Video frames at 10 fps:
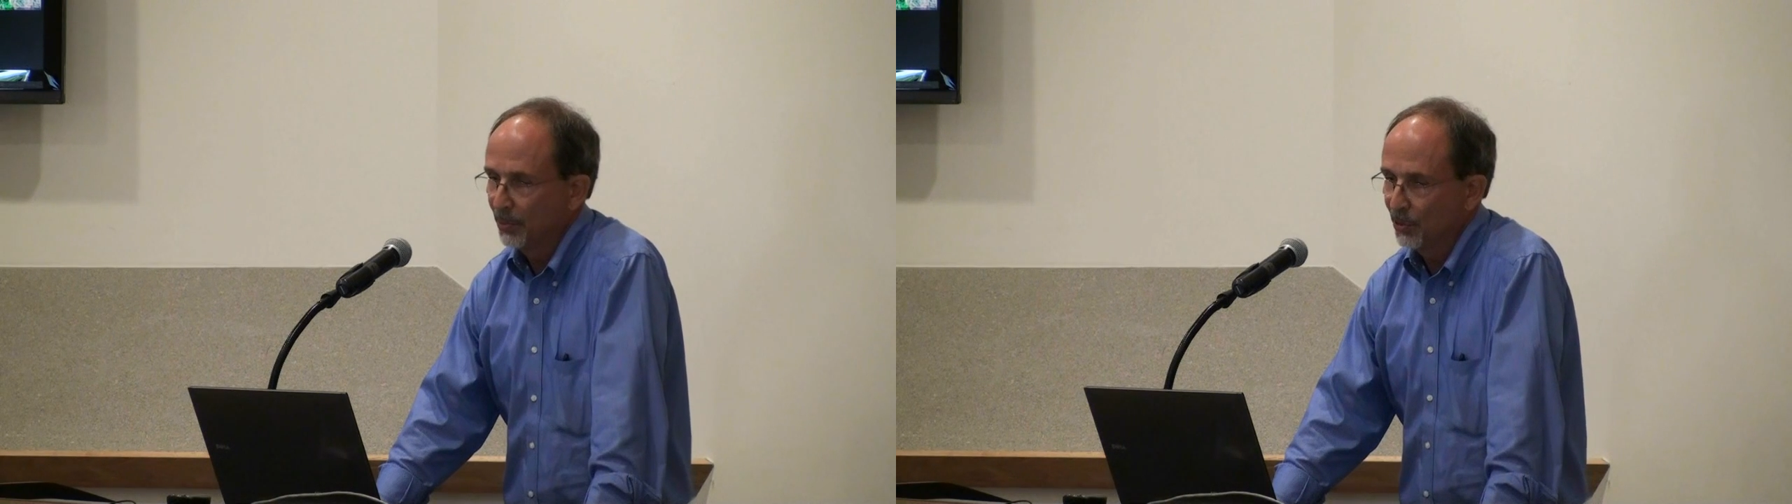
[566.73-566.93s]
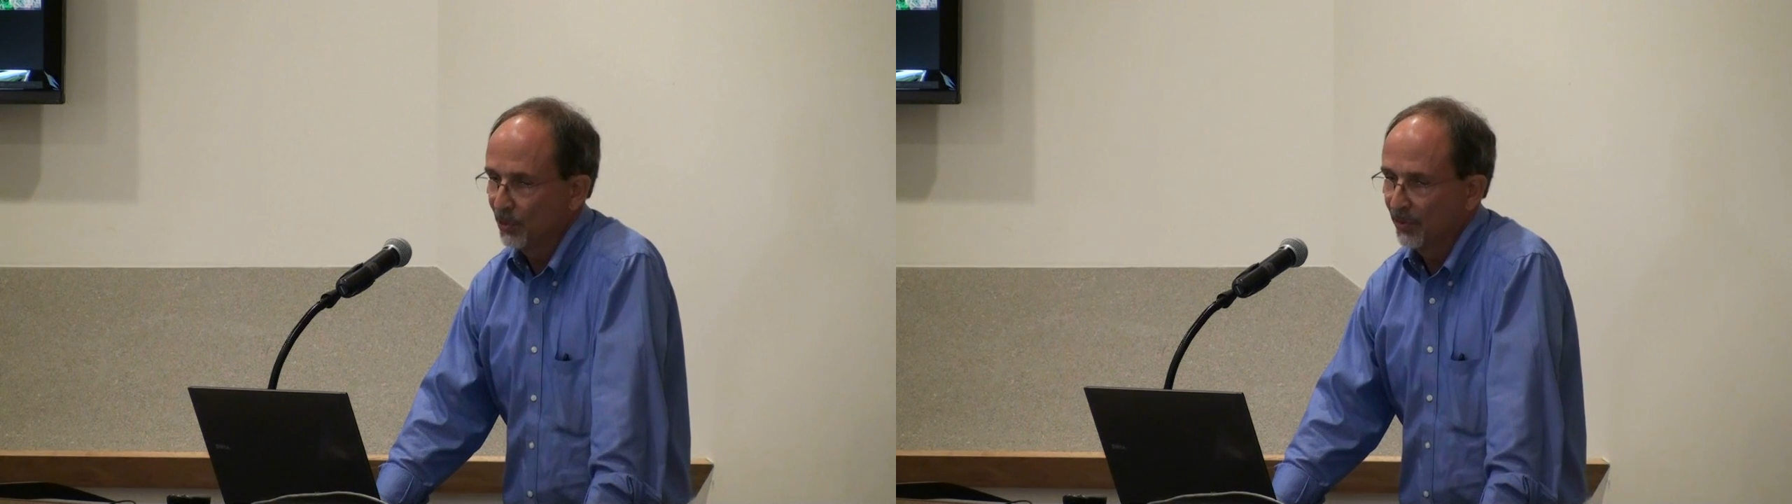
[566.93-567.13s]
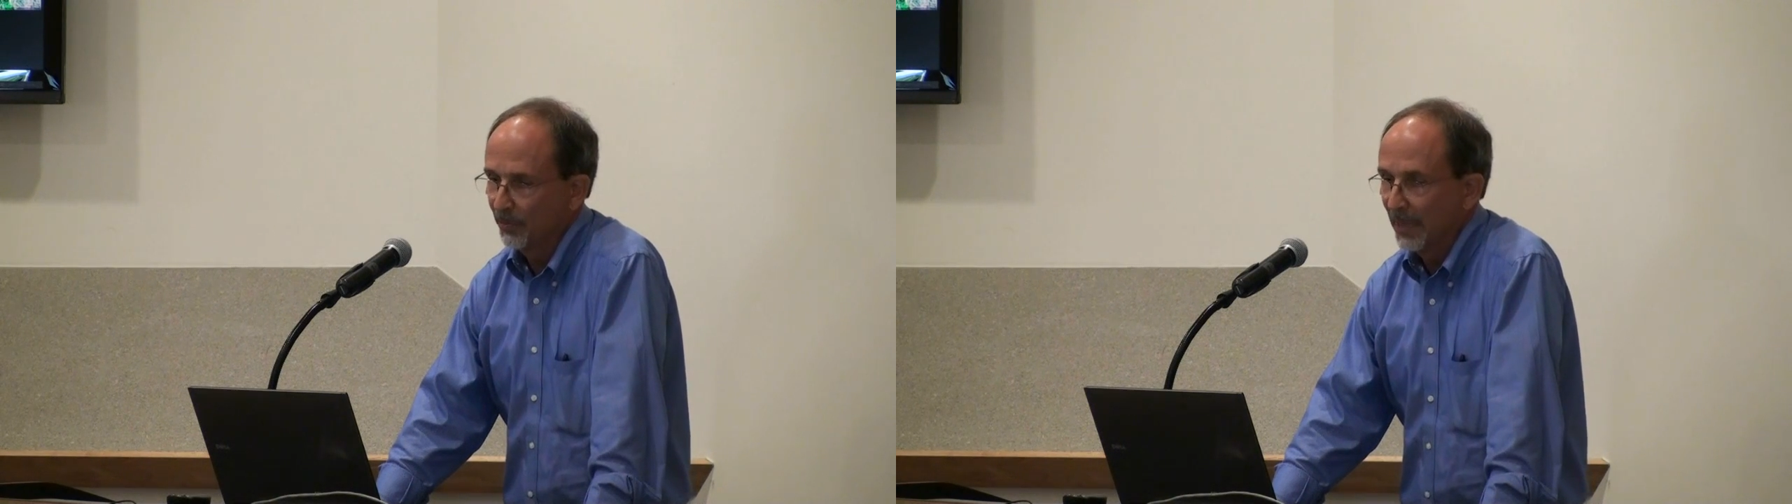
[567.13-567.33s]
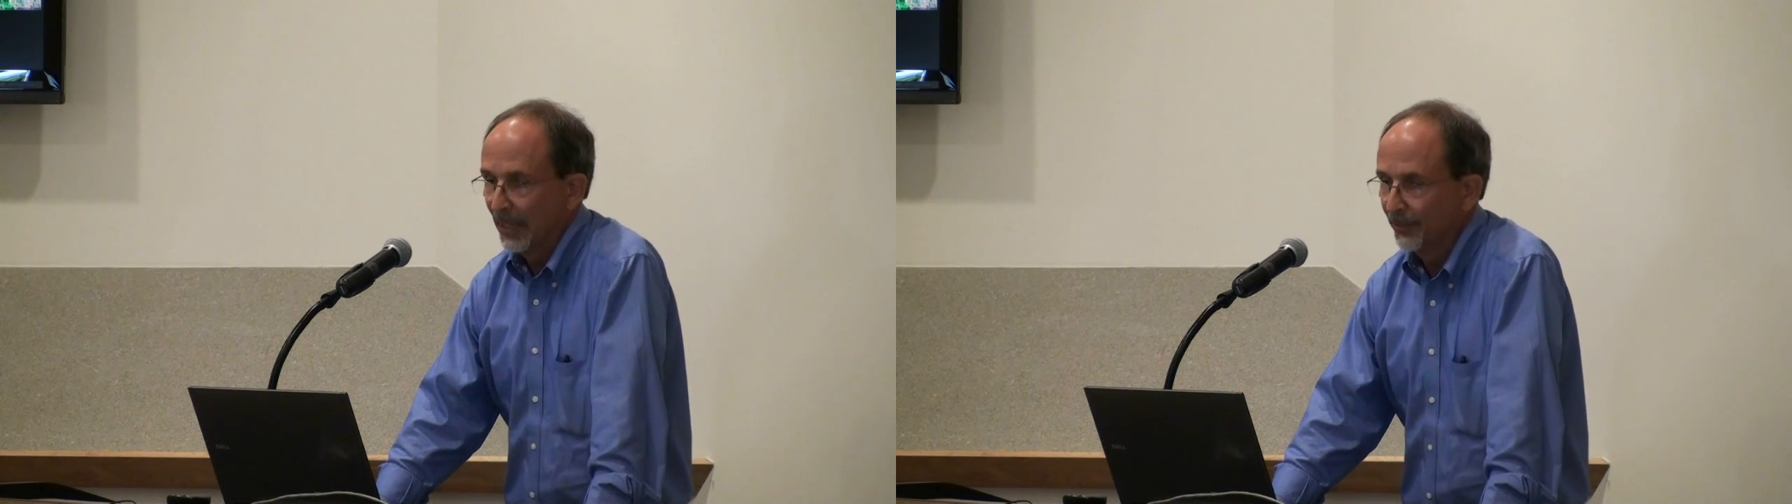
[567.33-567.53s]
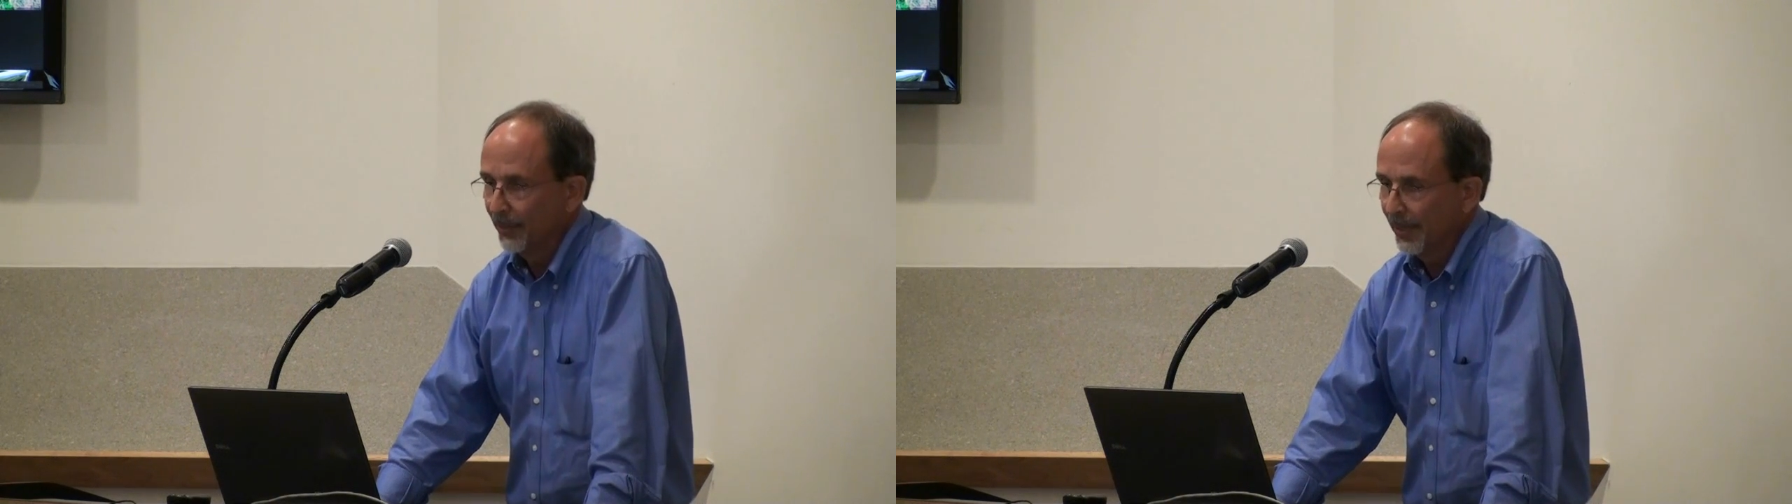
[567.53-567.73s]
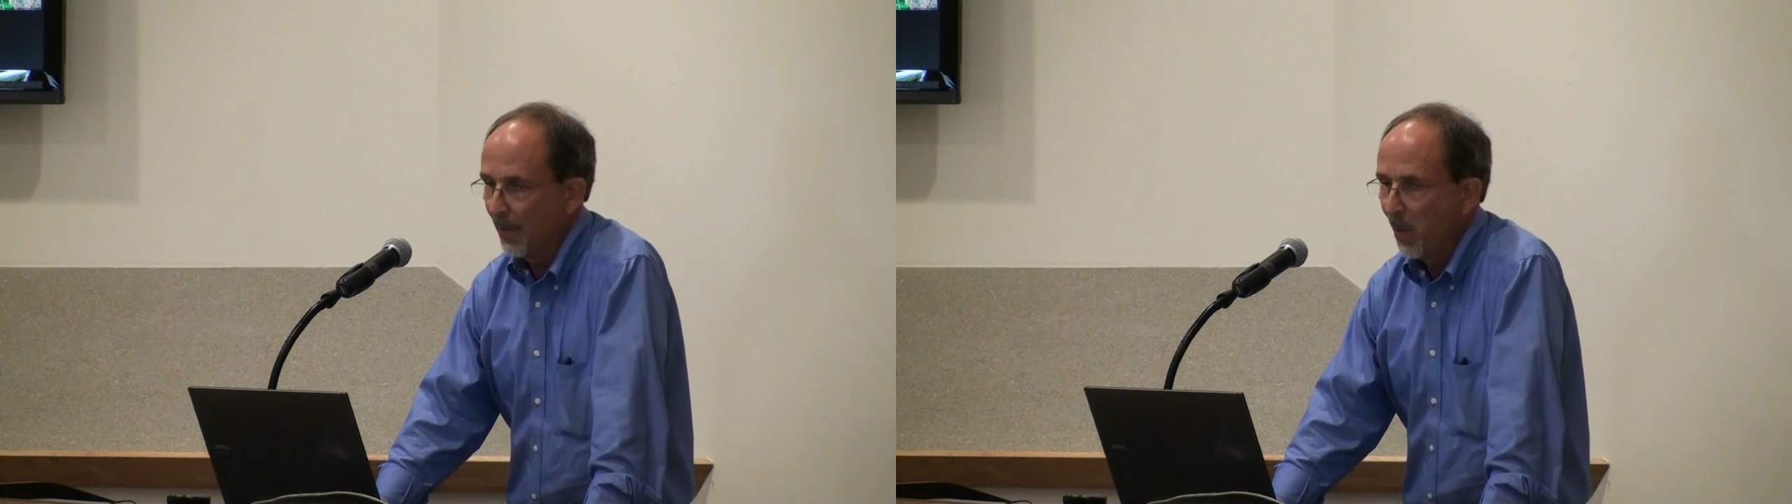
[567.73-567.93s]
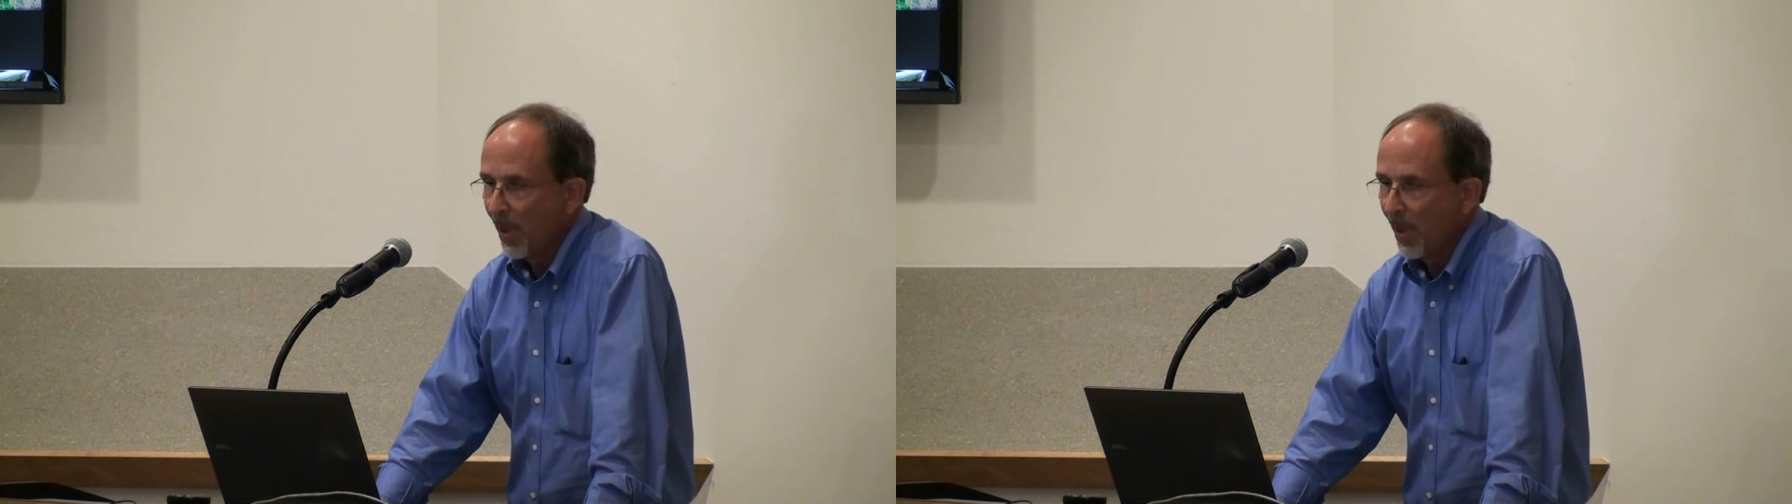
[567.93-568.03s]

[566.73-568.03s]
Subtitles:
preserve boundaries.